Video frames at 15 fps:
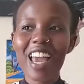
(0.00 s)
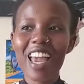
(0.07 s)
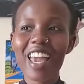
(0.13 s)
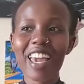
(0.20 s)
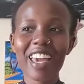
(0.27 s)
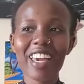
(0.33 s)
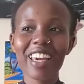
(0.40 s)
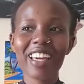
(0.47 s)

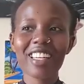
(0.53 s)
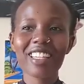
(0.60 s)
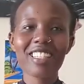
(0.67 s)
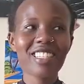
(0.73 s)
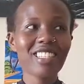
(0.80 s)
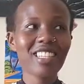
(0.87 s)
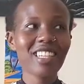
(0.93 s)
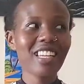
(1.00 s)

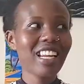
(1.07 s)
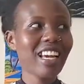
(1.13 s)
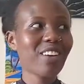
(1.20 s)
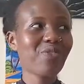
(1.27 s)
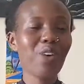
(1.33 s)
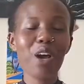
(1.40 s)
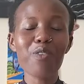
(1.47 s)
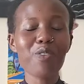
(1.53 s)
And like
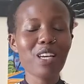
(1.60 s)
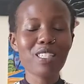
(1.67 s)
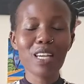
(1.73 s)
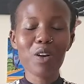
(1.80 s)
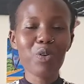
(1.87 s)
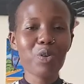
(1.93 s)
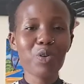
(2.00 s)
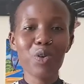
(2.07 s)
5 years
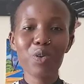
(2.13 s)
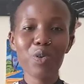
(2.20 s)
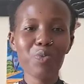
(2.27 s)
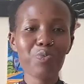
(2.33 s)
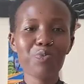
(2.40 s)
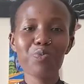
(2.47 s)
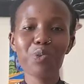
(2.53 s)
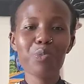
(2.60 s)
ago, no,
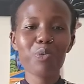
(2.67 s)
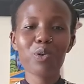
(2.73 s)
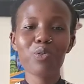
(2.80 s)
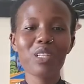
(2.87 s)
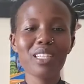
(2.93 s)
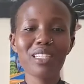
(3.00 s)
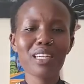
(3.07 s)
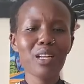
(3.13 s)
people
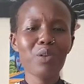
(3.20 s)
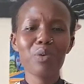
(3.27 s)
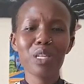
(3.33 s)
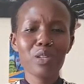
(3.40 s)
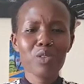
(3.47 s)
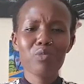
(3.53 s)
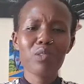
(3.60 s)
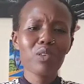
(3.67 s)
will tell you when
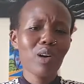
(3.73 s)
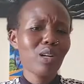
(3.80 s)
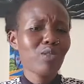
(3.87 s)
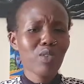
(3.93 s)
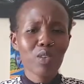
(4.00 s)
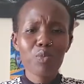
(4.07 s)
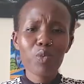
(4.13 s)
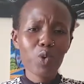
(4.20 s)
you'll be the one of
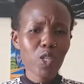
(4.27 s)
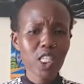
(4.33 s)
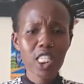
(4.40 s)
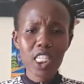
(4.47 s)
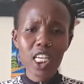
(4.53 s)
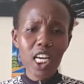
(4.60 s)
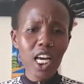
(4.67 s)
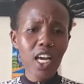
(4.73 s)
the
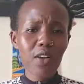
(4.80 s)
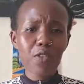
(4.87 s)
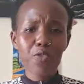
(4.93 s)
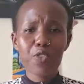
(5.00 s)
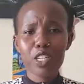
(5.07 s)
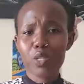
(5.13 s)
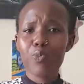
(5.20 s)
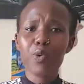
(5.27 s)
most
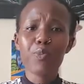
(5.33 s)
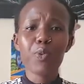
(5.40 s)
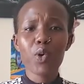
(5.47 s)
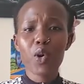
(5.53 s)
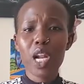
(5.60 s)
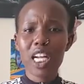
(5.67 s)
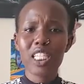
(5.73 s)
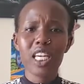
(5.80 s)
fit people.
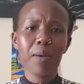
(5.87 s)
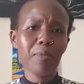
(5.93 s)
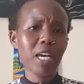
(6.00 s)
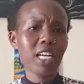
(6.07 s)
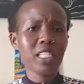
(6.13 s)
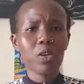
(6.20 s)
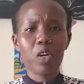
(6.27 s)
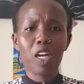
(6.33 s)
Ati, I'm
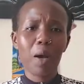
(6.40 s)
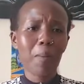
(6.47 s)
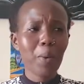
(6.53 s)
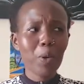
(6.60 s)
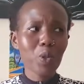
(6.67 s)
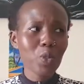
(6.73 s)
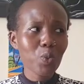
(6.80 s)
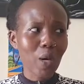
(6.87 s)
here talking
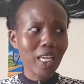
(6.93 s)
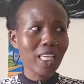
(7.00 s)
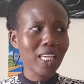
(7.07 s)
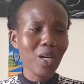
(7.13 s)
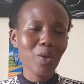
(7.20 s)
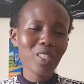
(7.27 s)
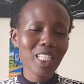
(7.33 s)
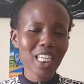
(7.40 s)
about working
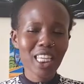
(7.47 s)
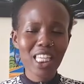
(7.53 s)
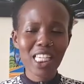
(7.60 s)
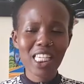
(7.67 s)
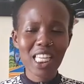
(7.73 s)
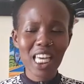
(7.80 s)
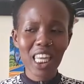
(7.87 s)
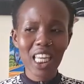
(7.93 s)
out and
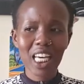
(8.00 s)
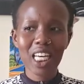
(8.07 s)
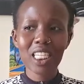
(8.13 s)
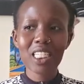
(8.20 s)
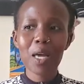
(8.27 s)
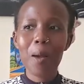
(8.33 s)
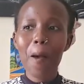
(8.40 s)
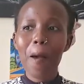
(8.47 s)
things like
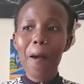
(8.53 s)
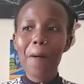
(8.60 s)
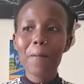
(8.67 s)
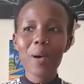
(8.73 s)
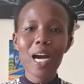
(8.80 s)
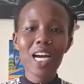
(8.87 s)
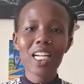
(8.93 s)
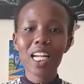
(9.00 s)
that.
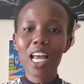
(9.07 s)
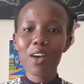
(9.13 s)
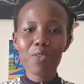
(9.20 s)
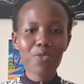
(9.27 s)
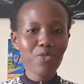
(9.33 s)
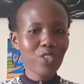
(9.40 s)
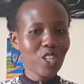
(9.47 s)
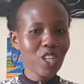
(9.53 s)
But
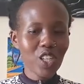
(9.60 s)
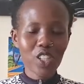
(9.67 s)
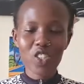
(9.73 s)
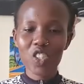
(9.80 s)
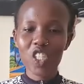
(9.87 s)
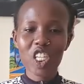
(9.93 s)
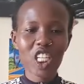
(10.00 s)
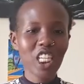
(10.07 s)
life
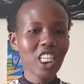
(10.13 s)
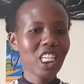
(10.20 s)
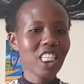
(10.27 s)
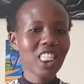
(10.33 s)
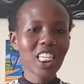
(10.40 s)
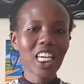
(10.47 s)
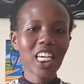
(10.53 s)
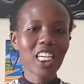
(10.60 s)

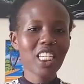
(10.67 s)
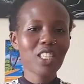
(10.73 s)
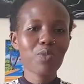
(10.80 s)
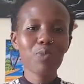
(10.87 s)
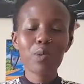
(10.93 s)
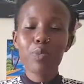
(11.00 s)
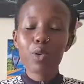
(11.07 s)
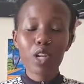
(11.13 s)
changes and
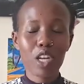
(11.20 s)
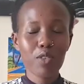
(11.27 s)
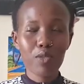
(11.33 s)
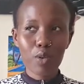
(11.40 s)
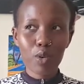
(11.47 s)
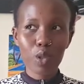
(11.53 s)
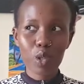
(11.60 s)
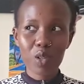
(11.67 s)
people
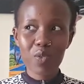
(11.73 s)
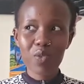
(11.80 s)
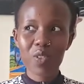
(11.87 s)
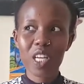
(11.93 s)
evolve,